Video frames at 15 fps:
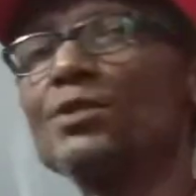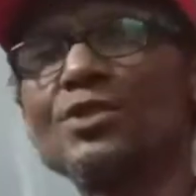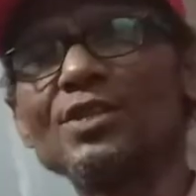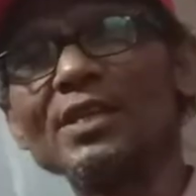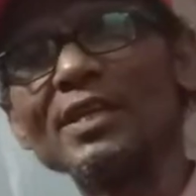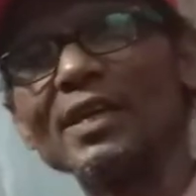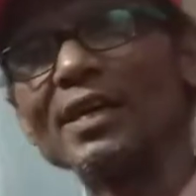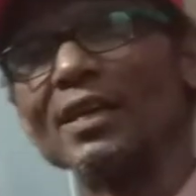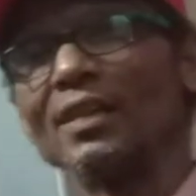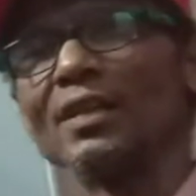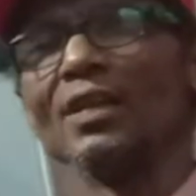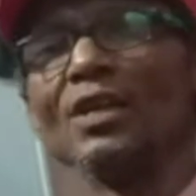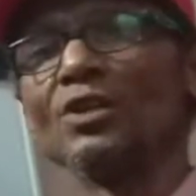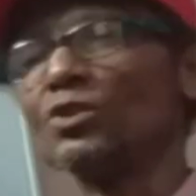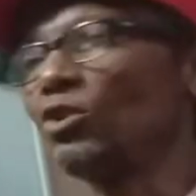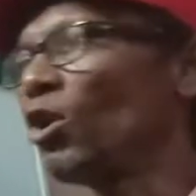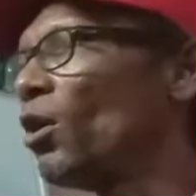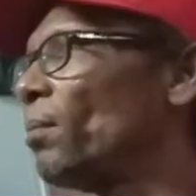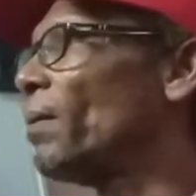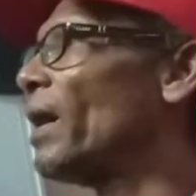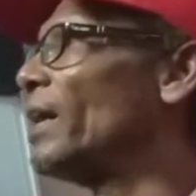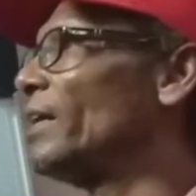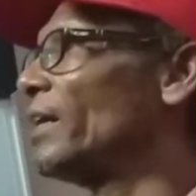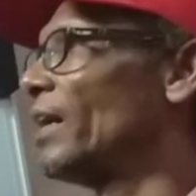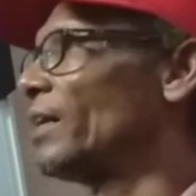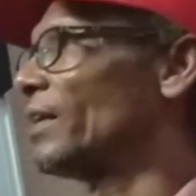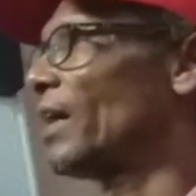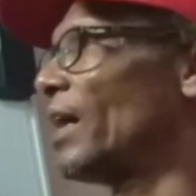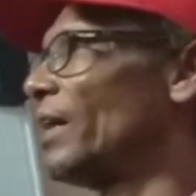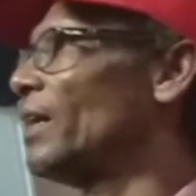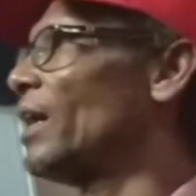single. Dob ayana hai,